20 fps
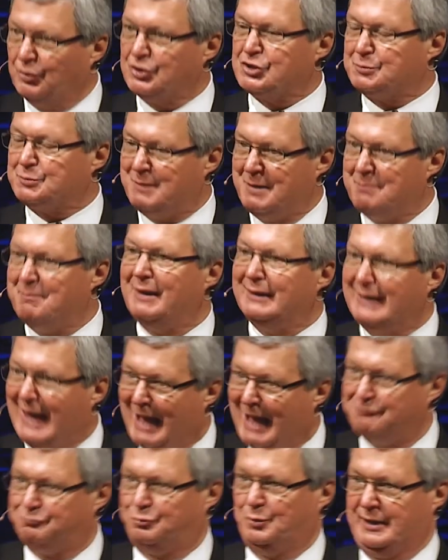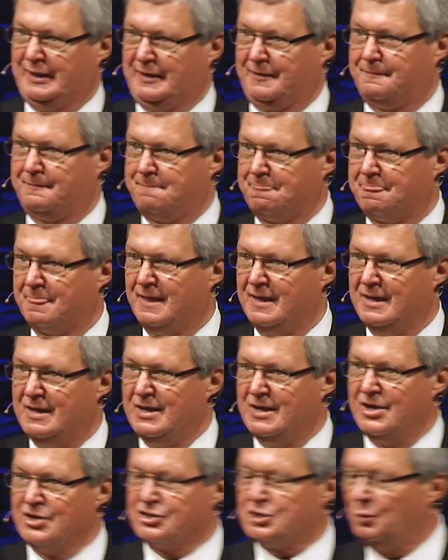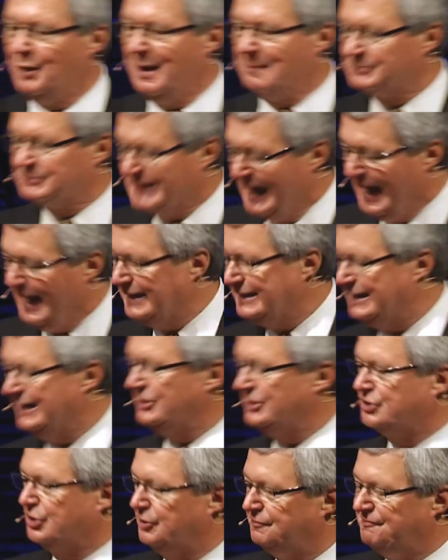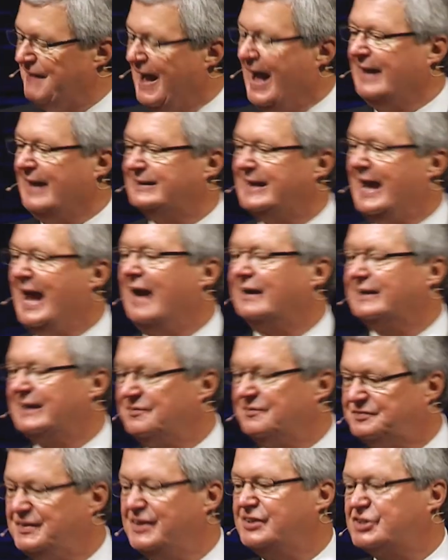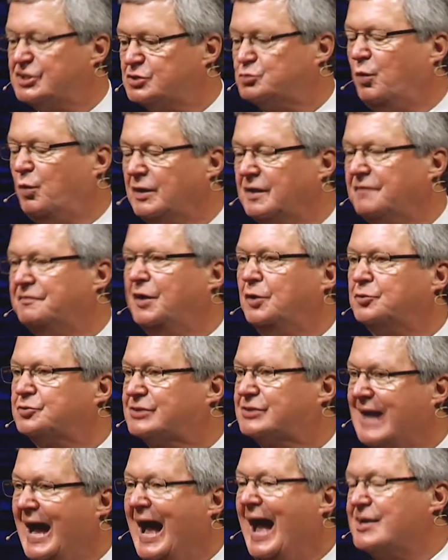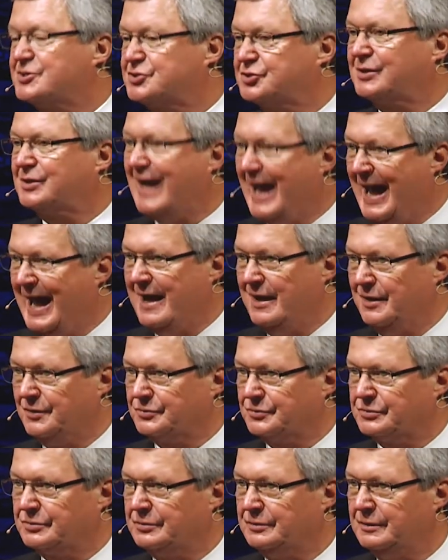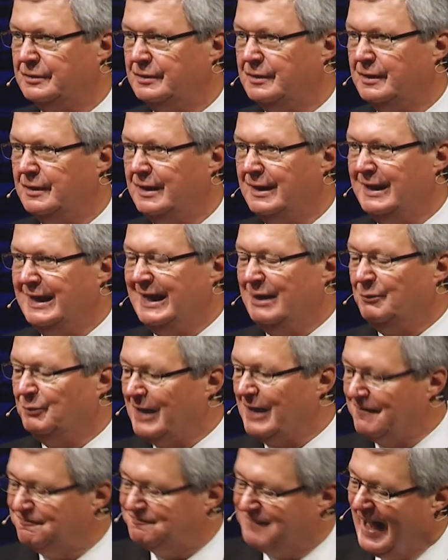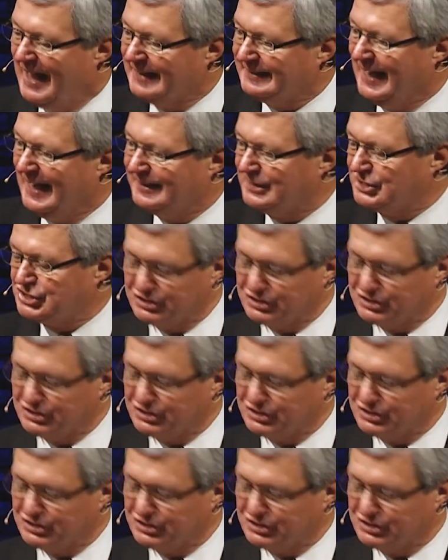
to spend my life with. So I'm dating to find out if this is one of those guys or gals. And when I find out it's